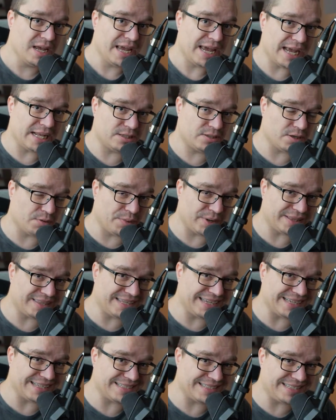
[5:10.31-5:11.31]
And so what
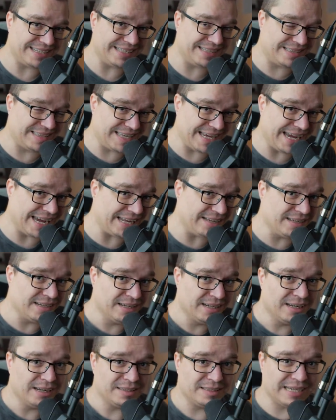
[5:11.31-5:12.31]
TLC did
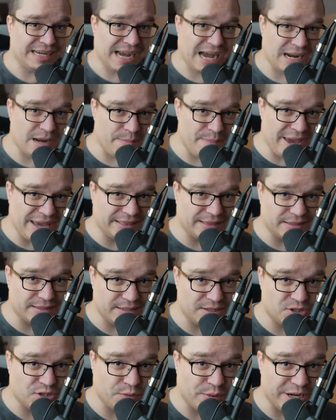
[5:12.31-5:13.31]
to kind of make the
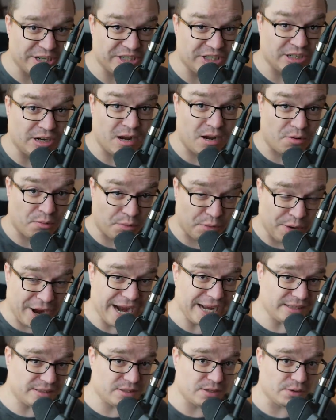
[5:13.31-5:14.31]
situation
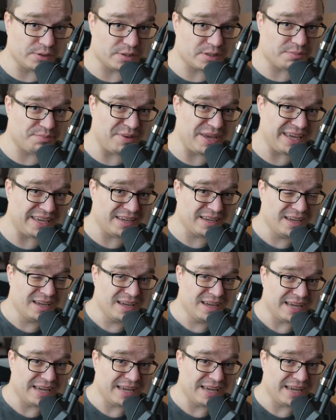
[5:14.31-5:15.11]
right, so to speak,